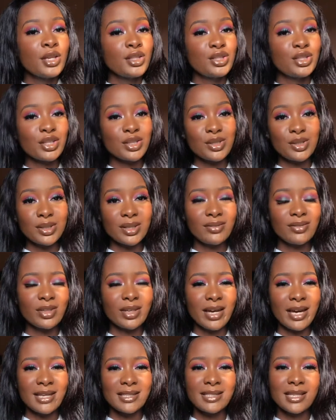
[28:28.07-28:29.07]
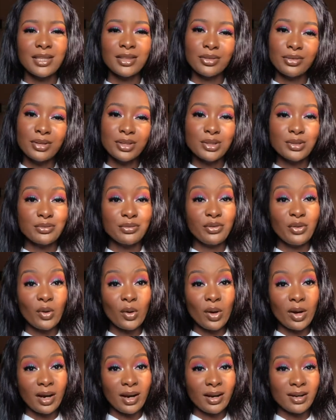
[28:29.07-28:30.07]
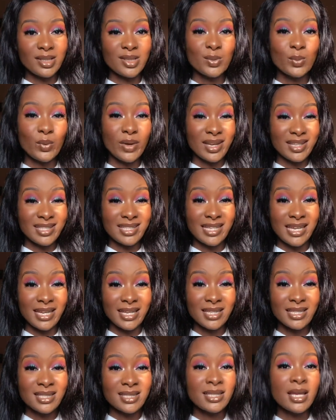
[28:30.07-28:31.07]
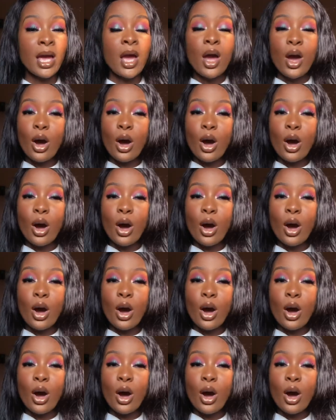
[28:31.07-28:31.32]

just to give you guys a 3 to 4 hours wear test